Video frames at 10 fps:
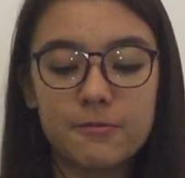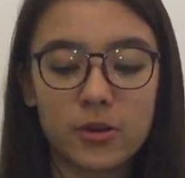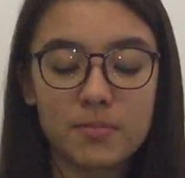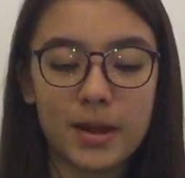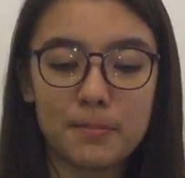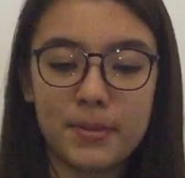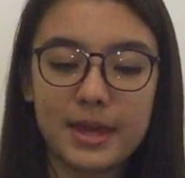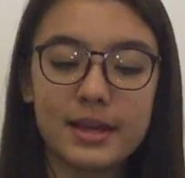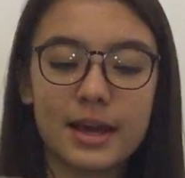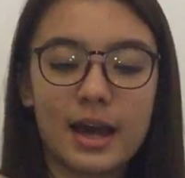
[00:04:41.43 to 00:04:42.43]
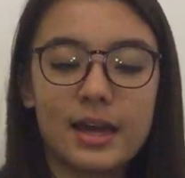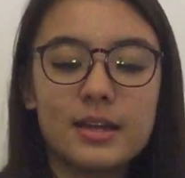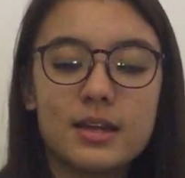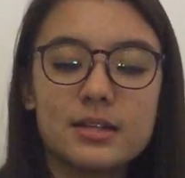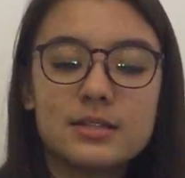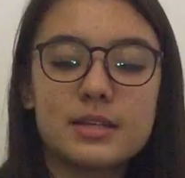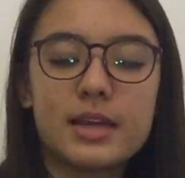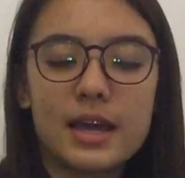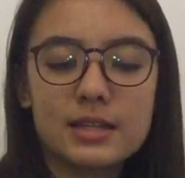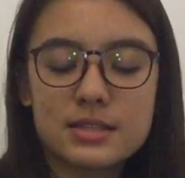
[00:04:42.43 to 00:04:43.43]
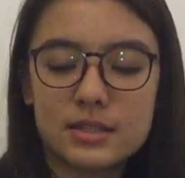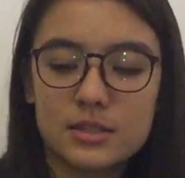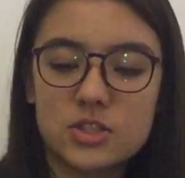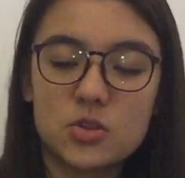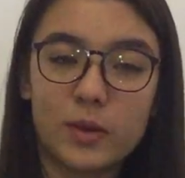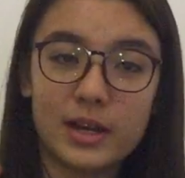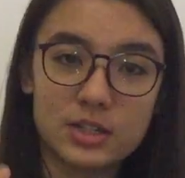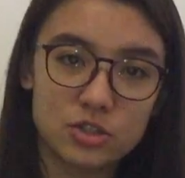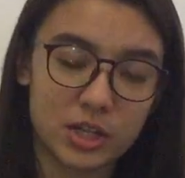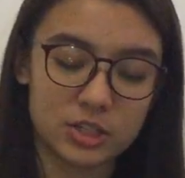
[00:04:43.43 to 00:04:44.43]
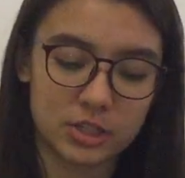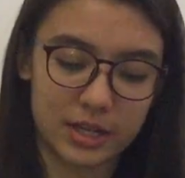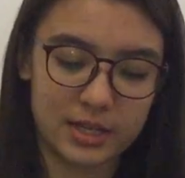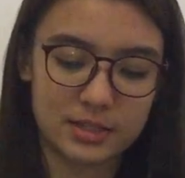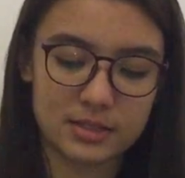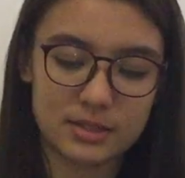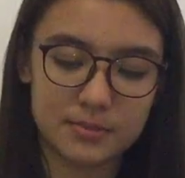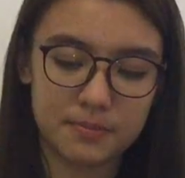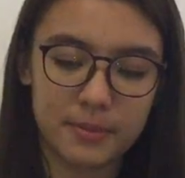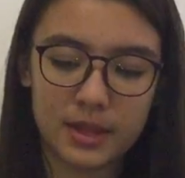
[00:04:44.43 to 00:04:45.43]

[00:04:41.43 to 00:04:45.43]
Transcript: for my pink guy to get to where his treasure is.